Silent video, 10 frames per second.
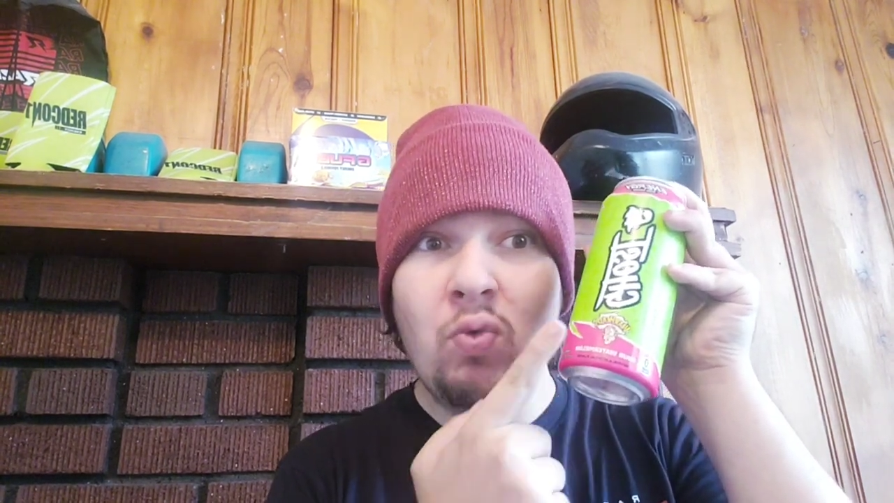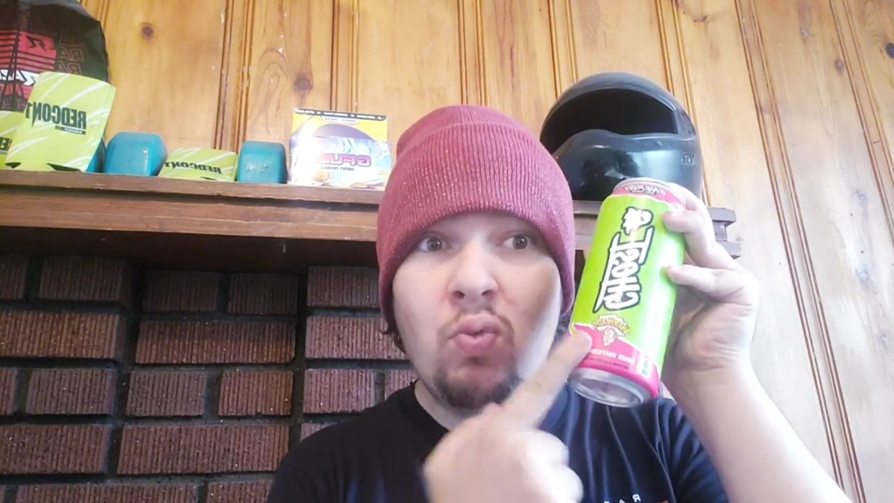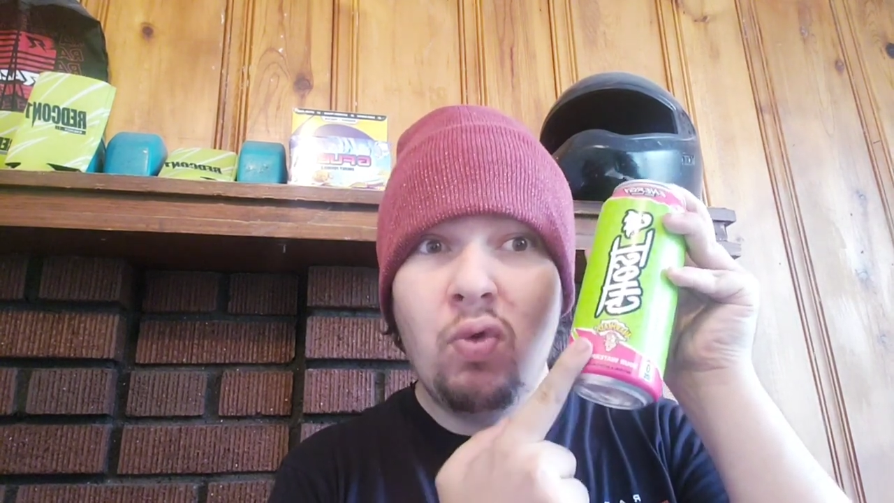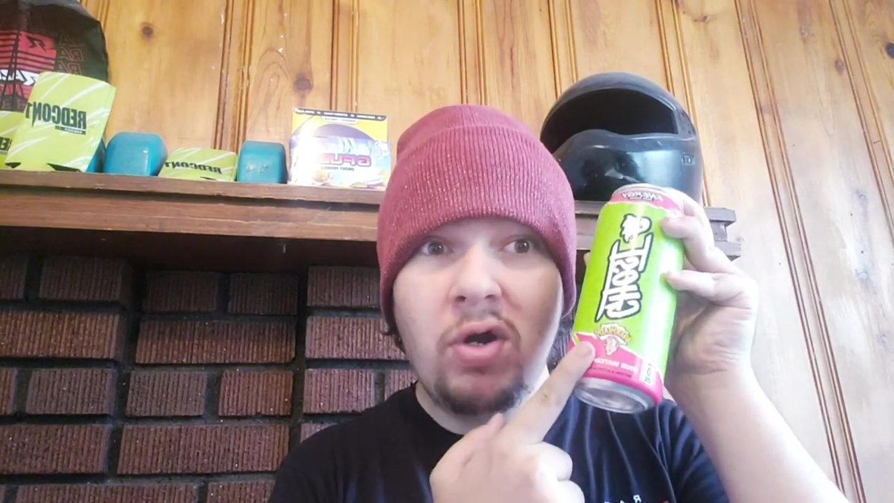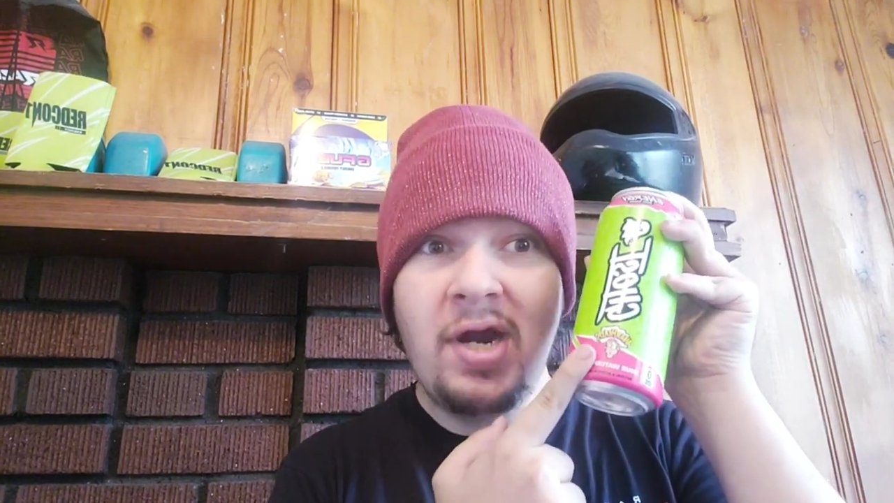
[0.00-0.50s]

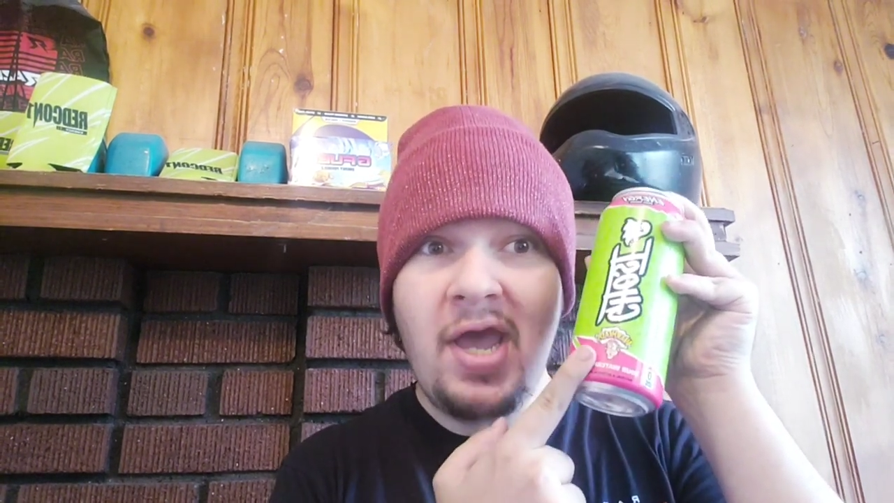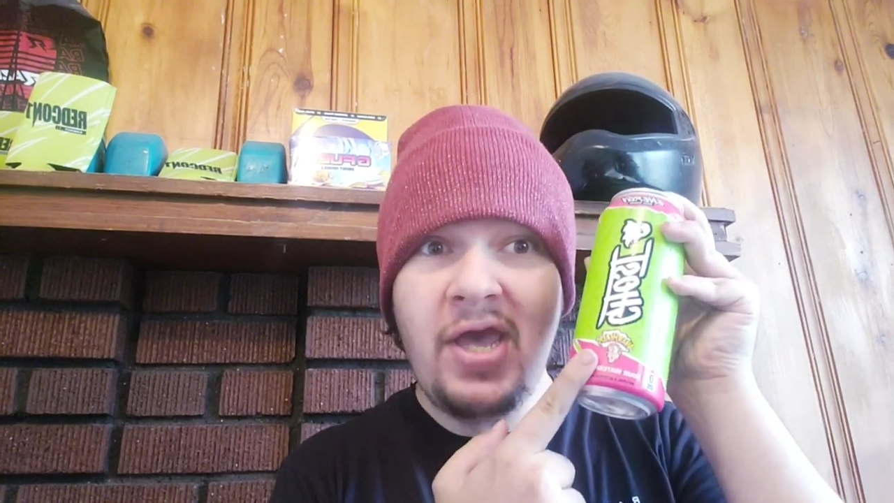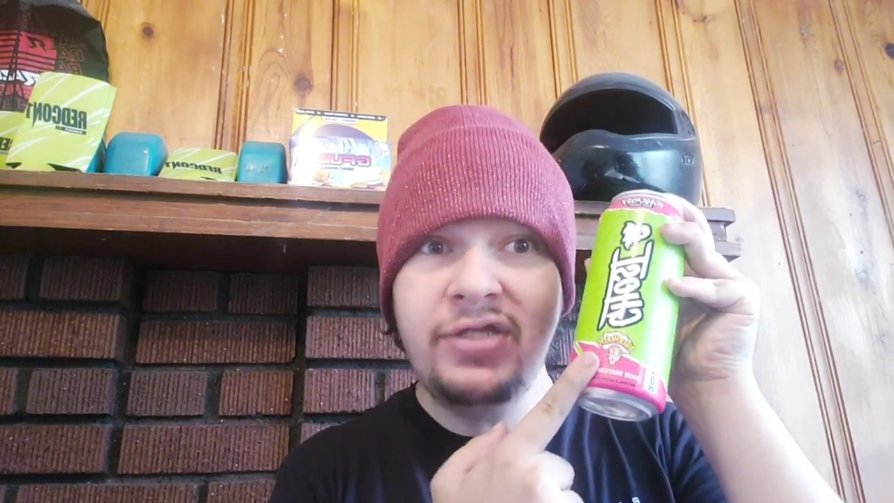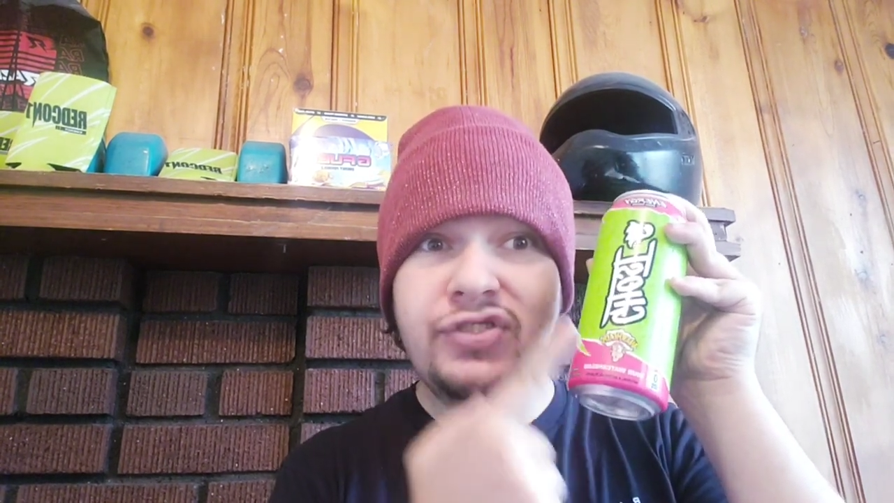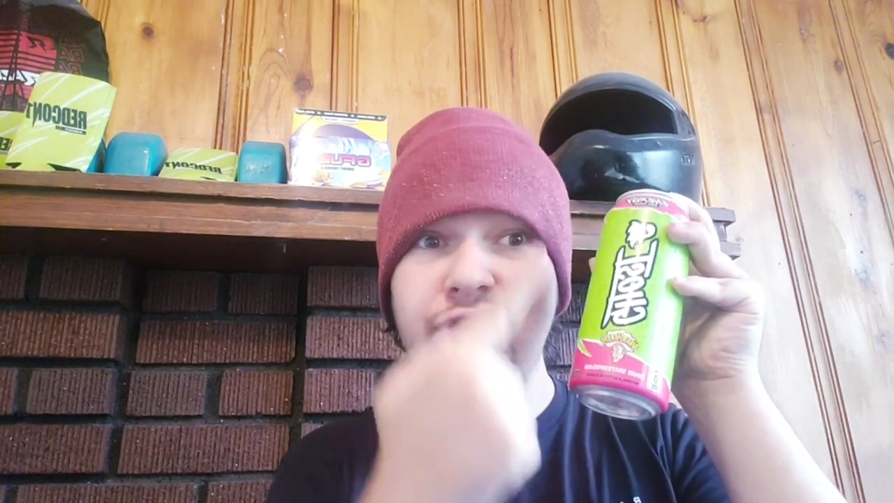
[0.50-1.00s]

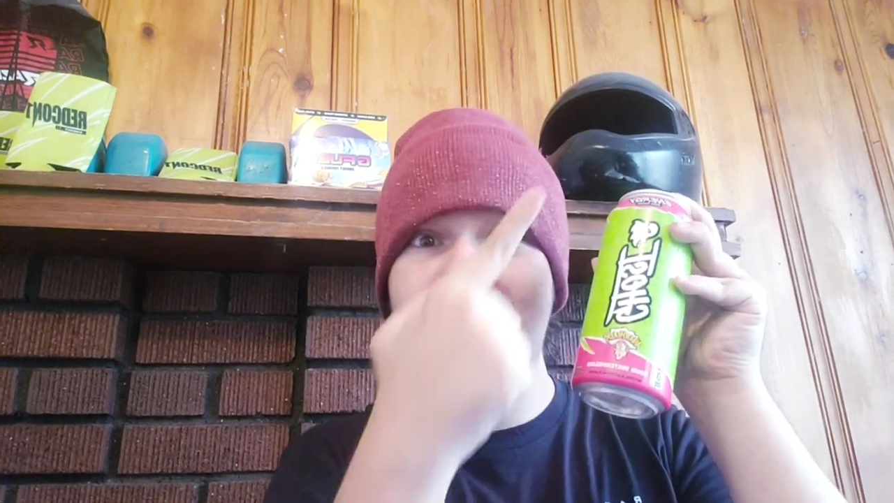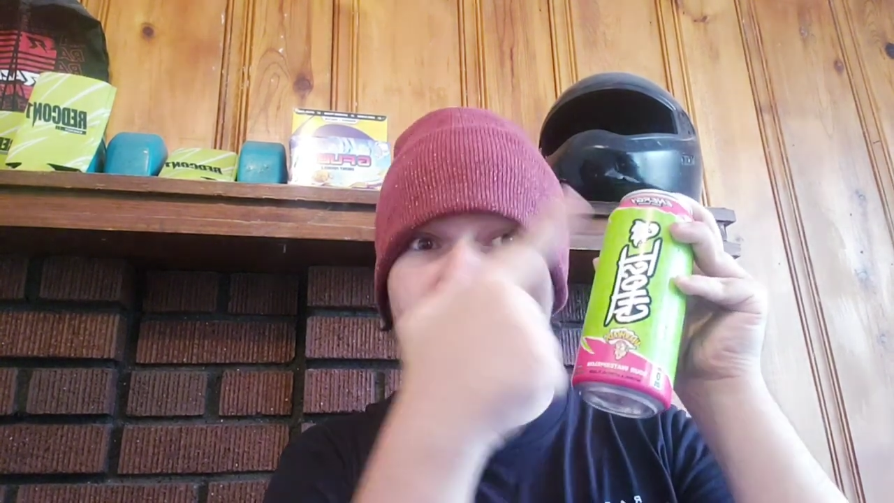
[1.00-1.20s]
Warhead's